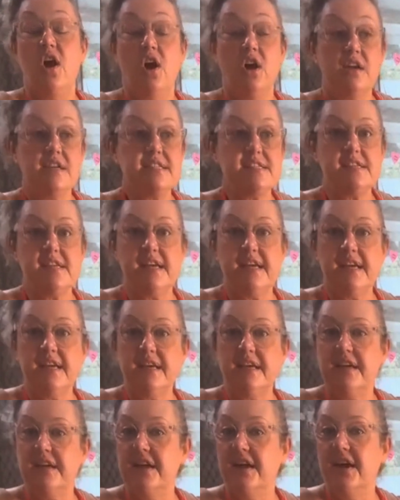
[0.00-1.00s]

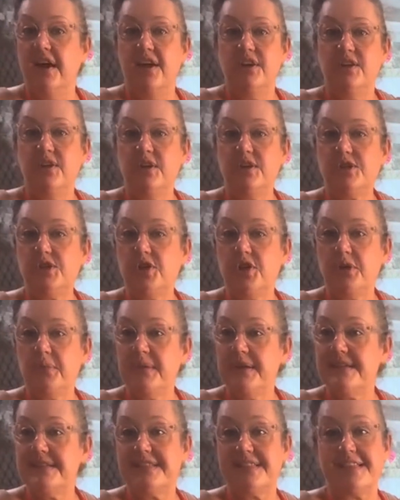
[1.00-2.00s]
Honestly,
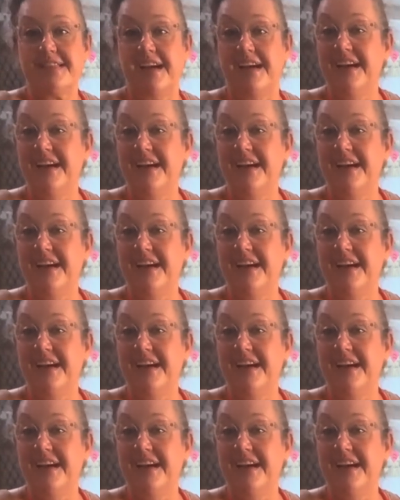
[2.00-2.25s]
YouTube is